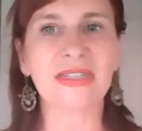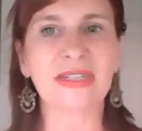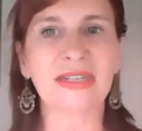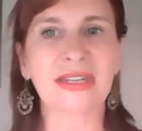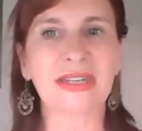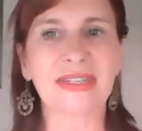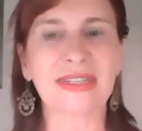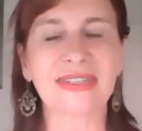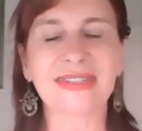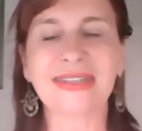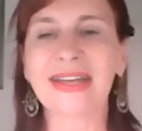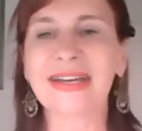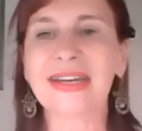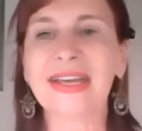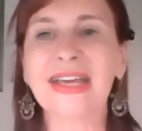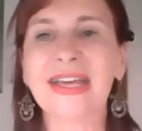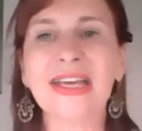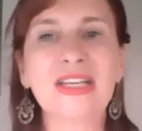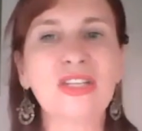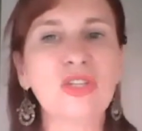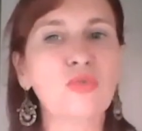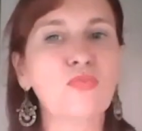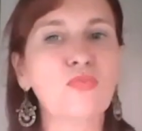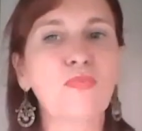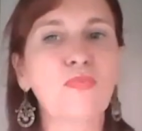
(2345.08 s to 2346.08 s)
resistance
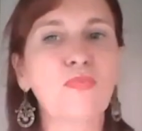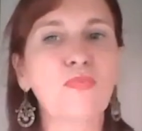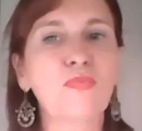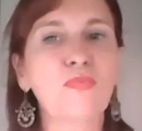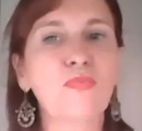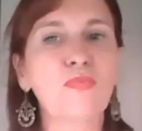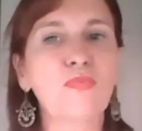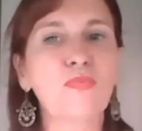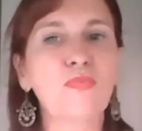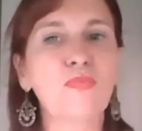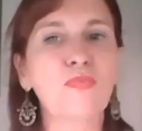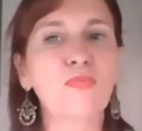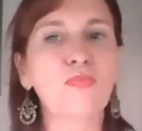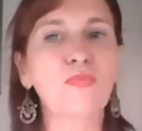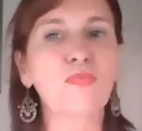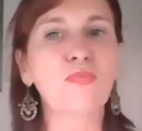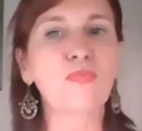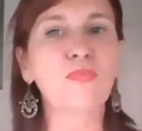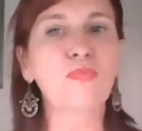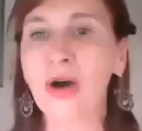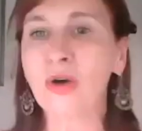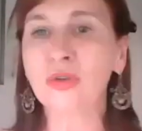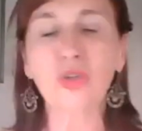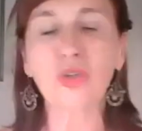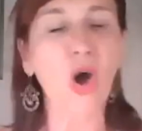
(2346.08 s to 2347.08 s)
that is
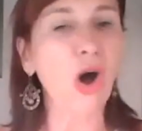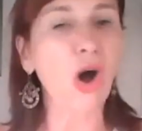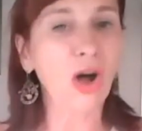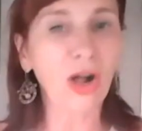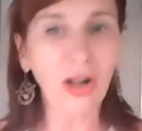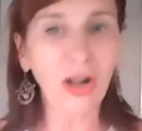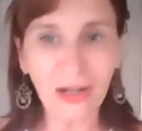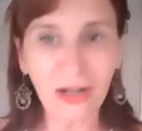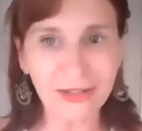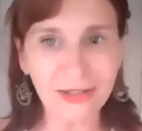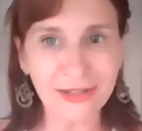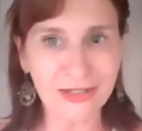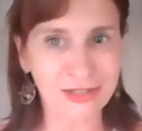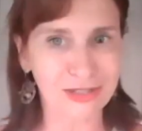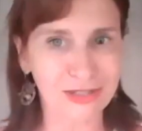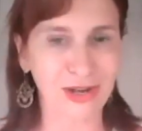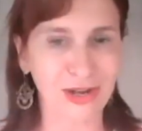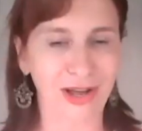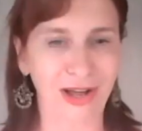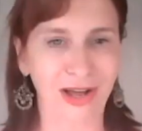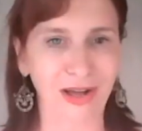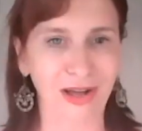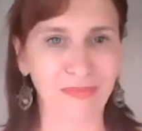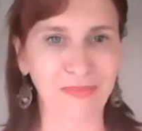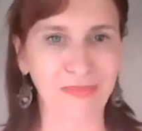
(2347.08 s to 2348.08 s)
pulling out all the
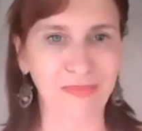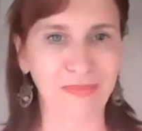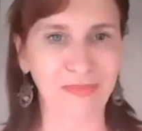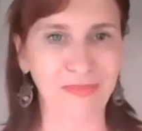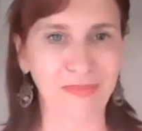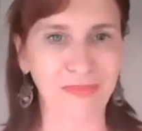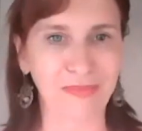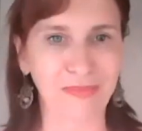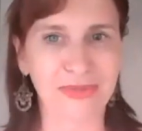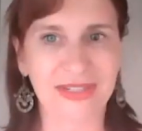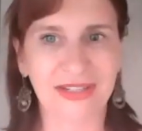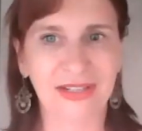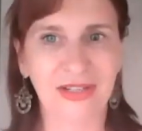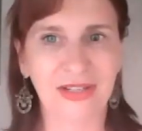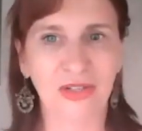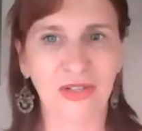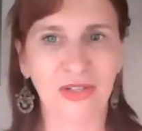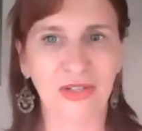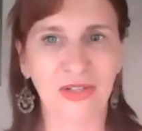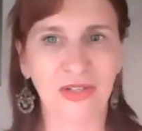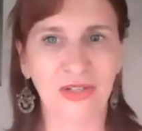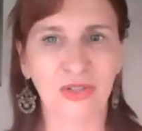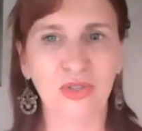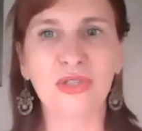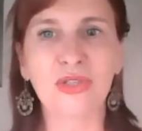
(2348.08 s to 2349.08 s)
stops
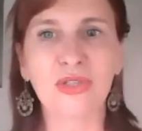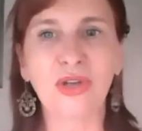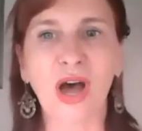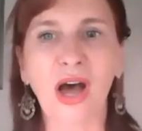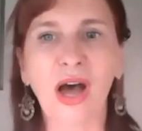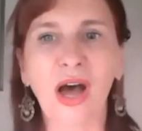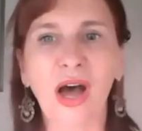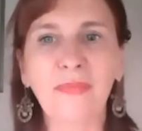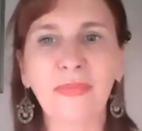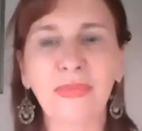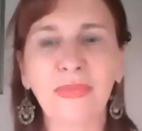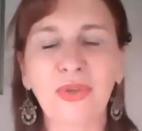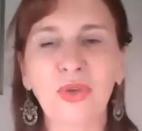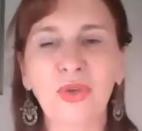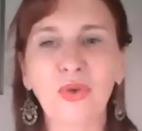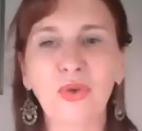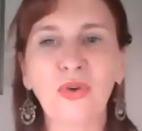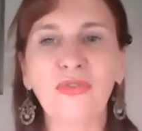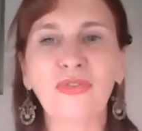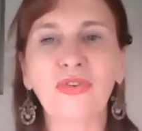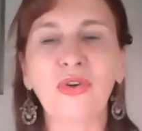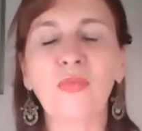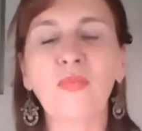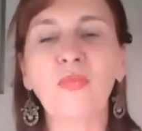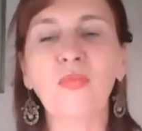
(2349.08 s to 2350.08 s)
to stop
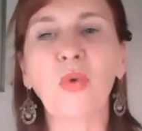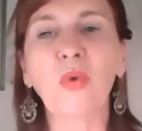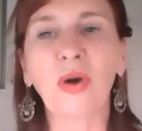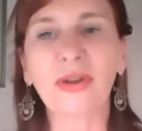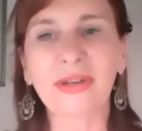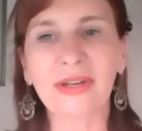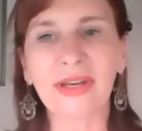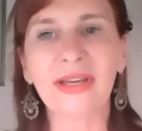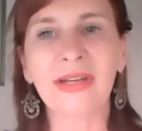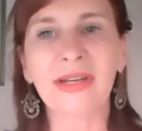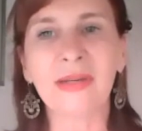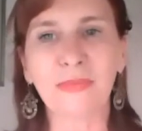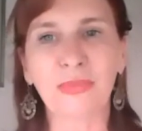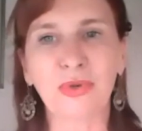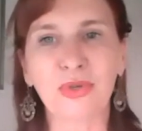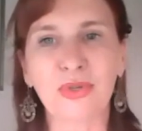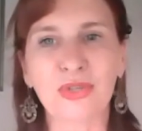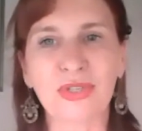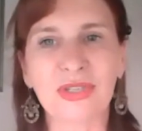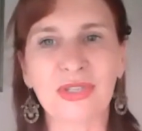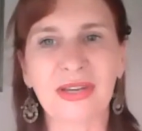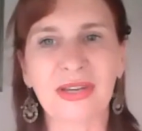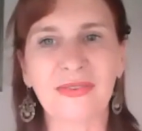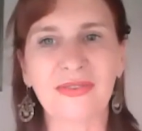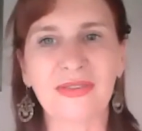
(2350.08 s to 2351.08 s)
you from what
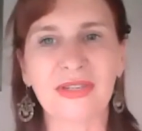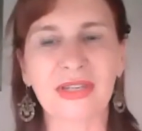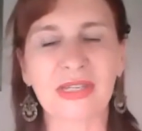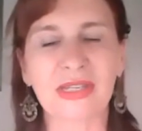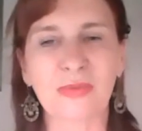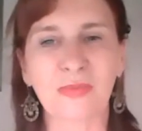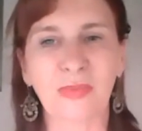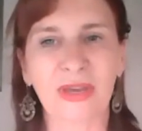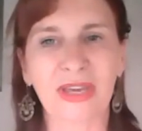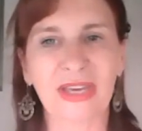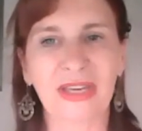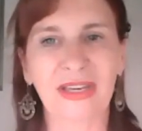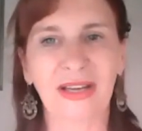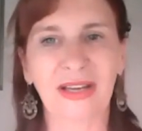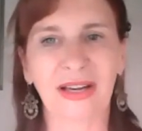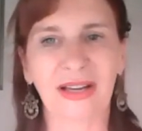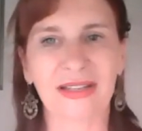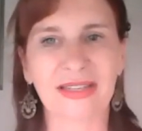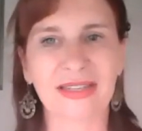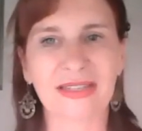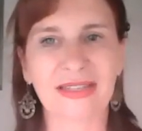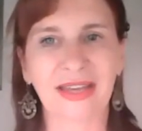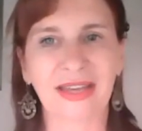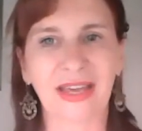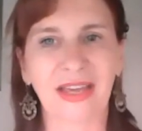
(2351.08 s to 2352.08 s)
it perceives as
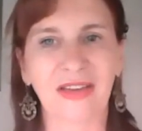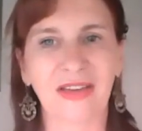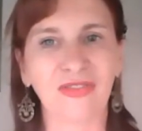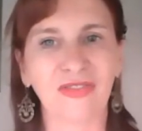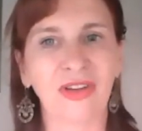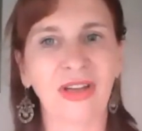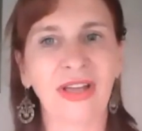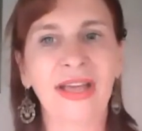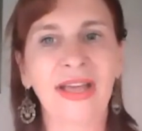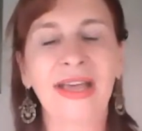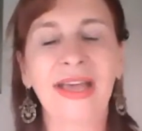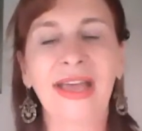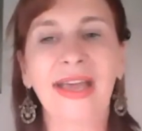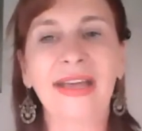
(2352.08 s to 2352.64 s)
being unsafe.